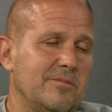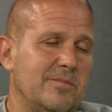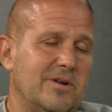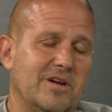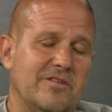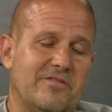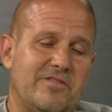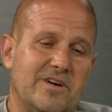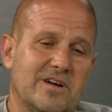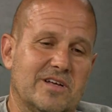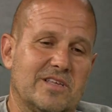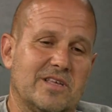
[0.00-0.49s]
Matter
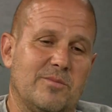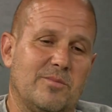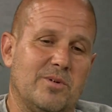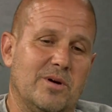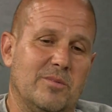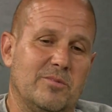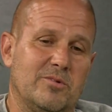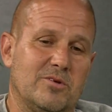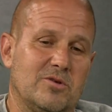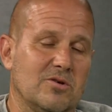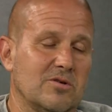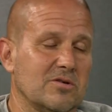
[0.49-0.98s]
of fact, I
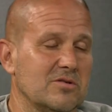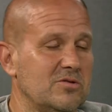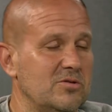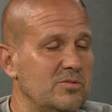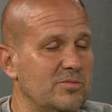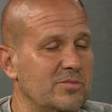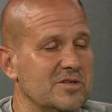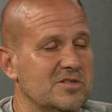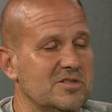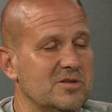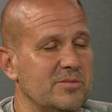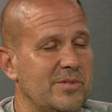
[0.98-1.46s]
probably talk too
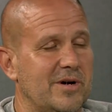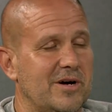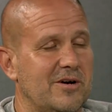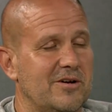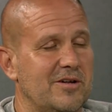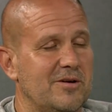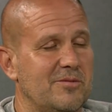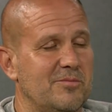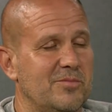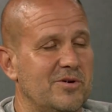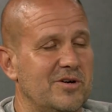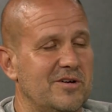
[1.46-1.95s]
much about
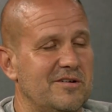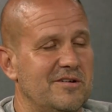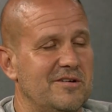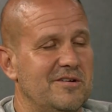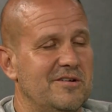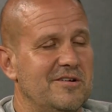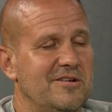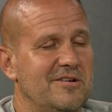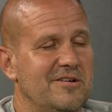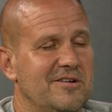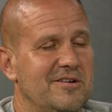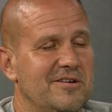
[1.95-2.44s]
it, but
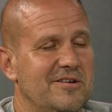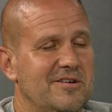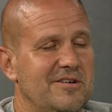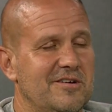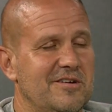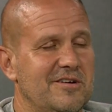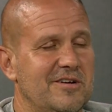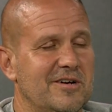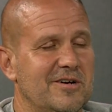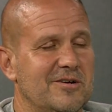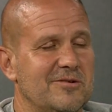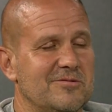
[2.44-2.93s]
you
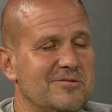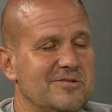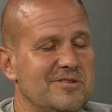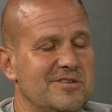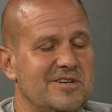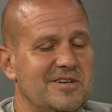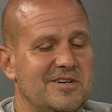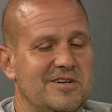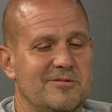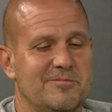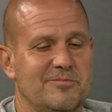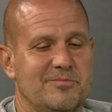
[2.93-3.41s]
know,
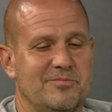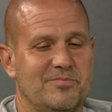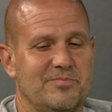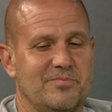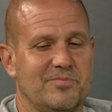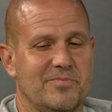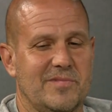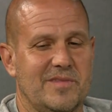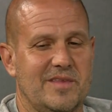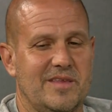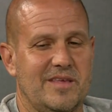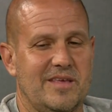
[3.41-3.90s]
um,
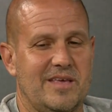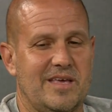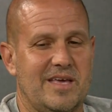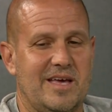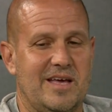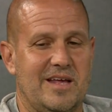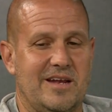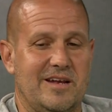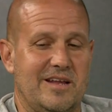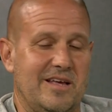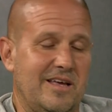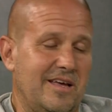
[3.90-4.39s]

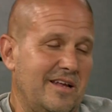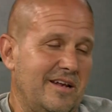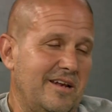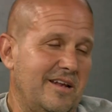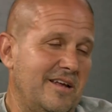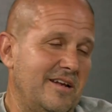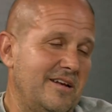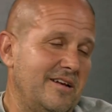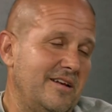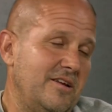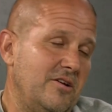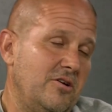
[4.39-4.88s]
and and
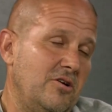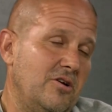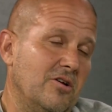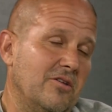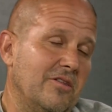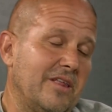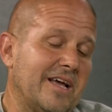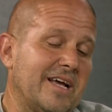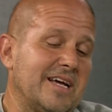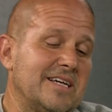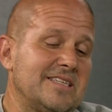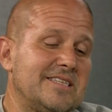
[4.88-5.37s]
and you know,
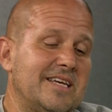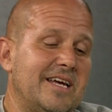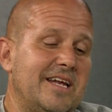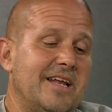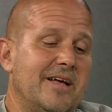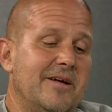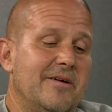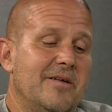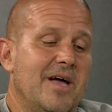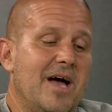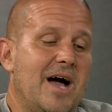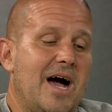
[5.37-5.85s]
like I said,
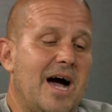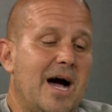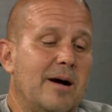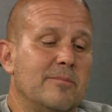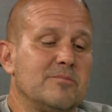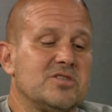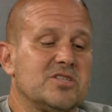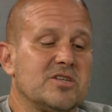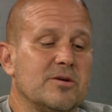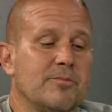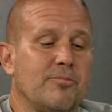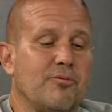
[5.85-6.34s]
I'm
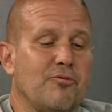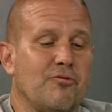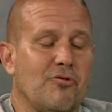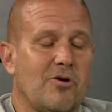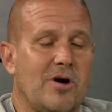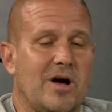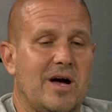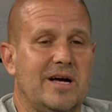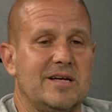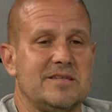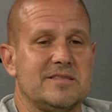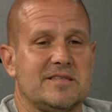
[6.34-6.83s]

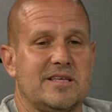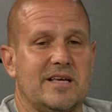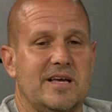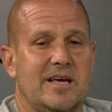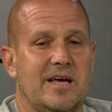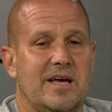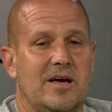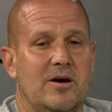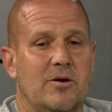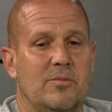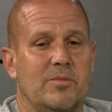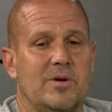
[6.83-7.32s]
surprised at
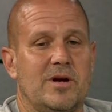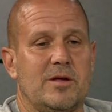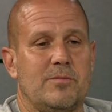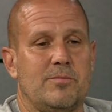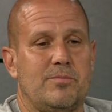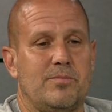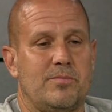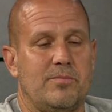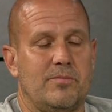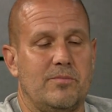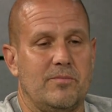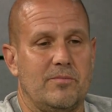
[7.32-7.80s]
how many
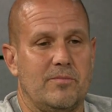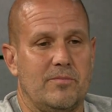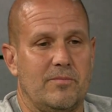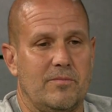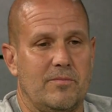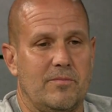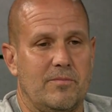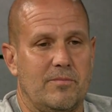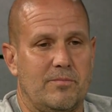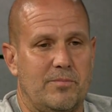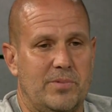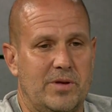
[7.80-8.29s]

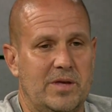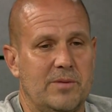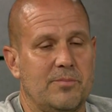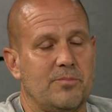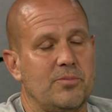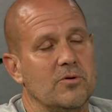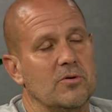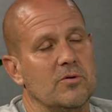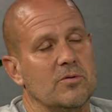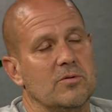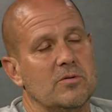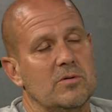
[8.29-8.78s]

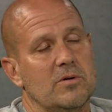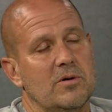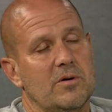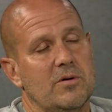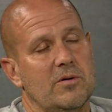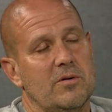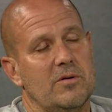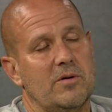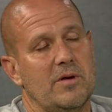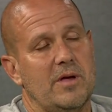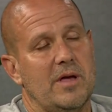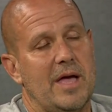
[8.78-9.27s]
people
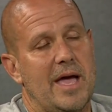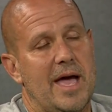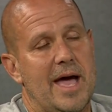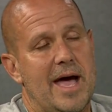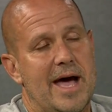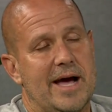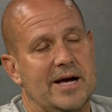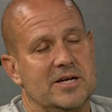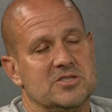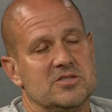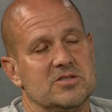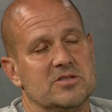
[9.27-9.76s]

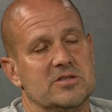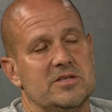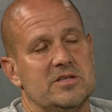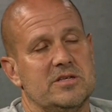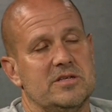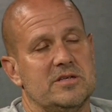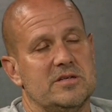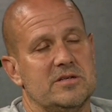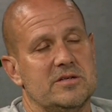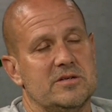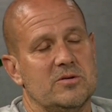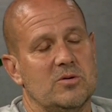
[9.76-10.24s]

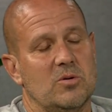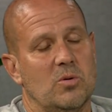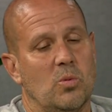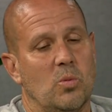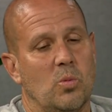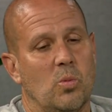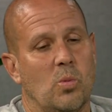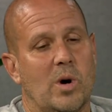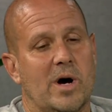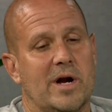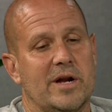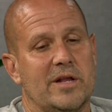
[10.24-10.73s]
actually
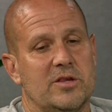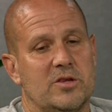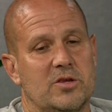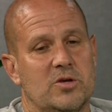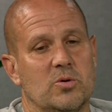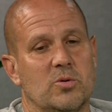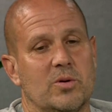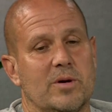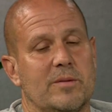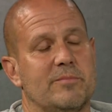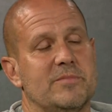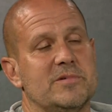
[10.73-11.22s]
want to
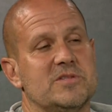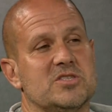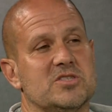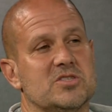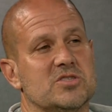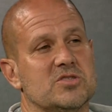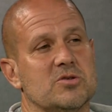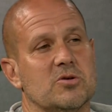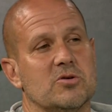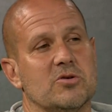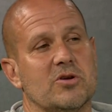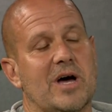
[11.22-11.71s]
do it, but
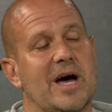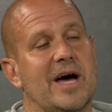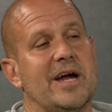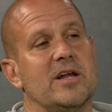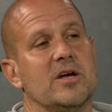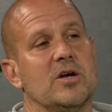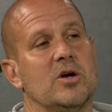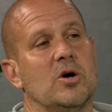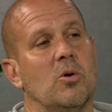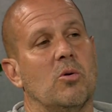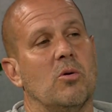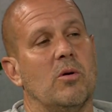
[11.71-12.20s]
just don't know how to
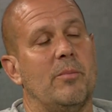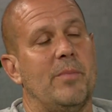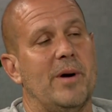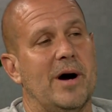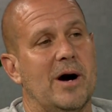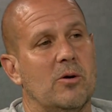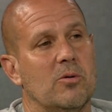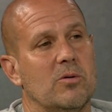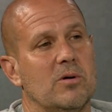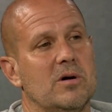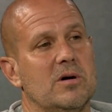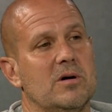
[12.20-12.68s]
go
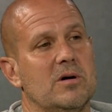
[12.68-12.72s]
about